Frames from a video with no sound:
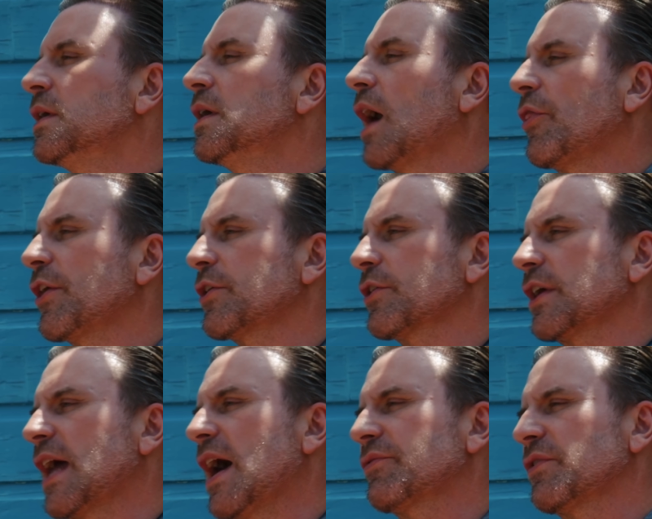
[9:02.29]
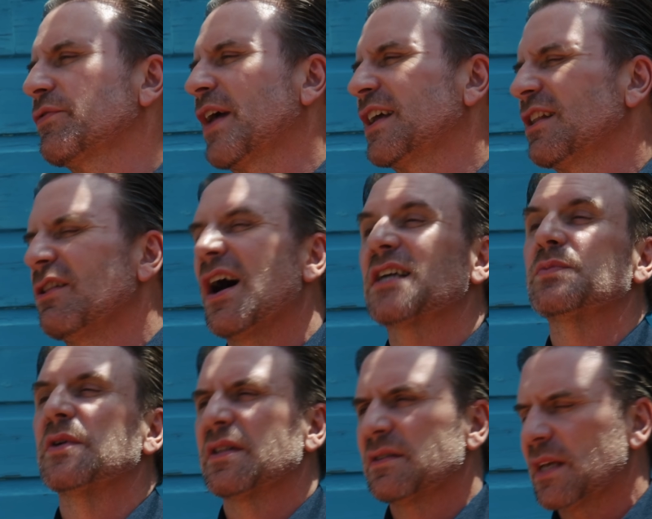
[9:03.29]
I think you're going to have to find a
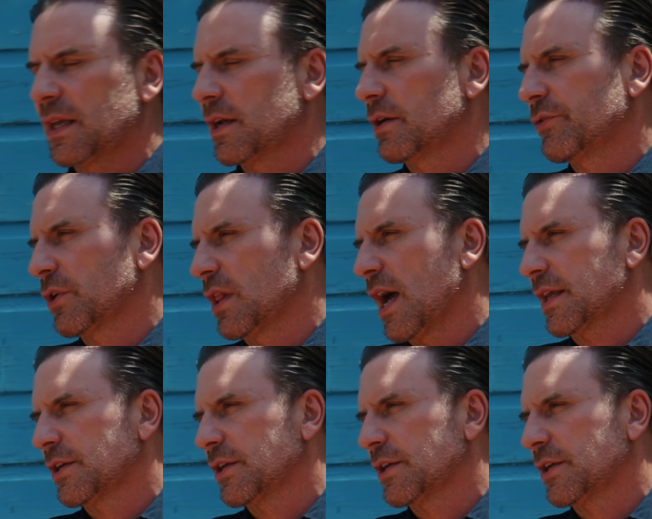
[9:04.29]
locksmith to take care of your lock